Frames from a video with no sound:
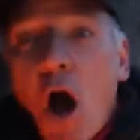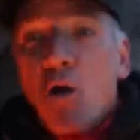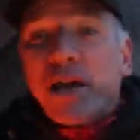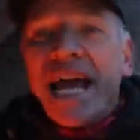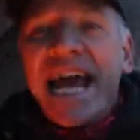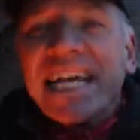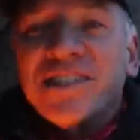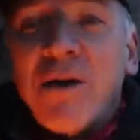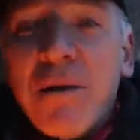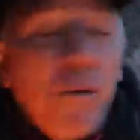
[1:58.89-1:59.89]
Okay,
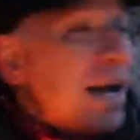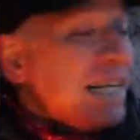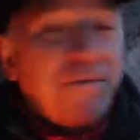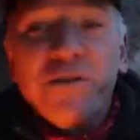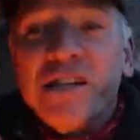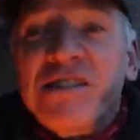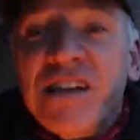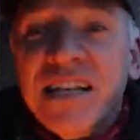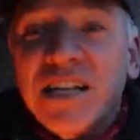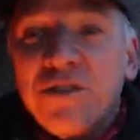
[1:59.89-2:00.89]
so I'm waiting for the
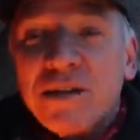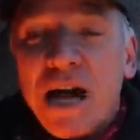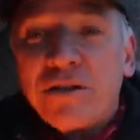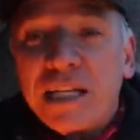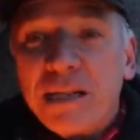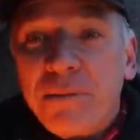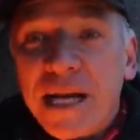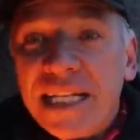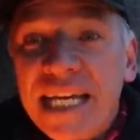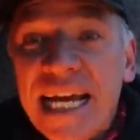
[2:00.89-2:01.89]
sun to go down a little bit.